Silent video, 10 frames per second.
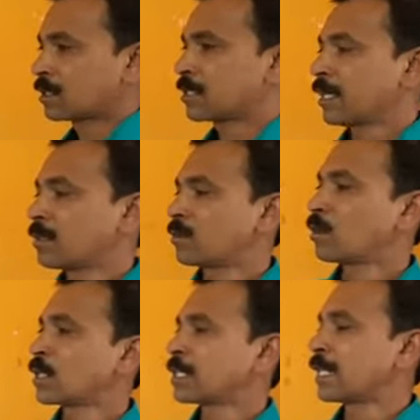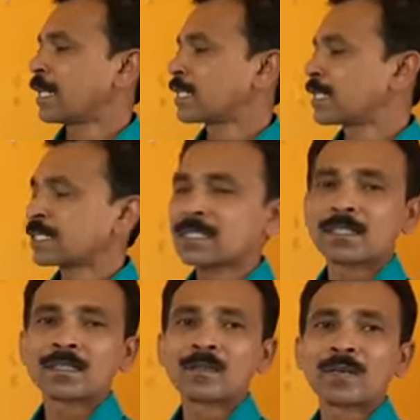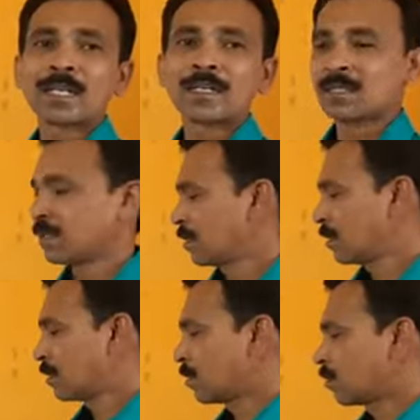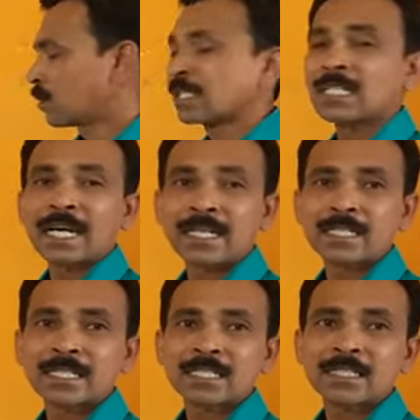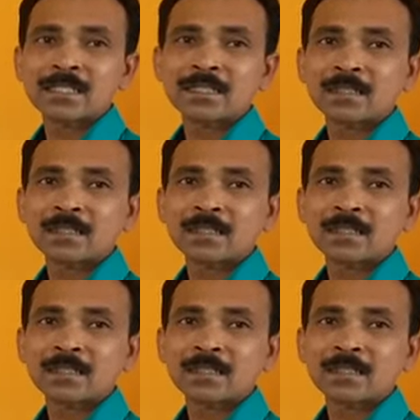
Check what is LHS? 1. What is RHS?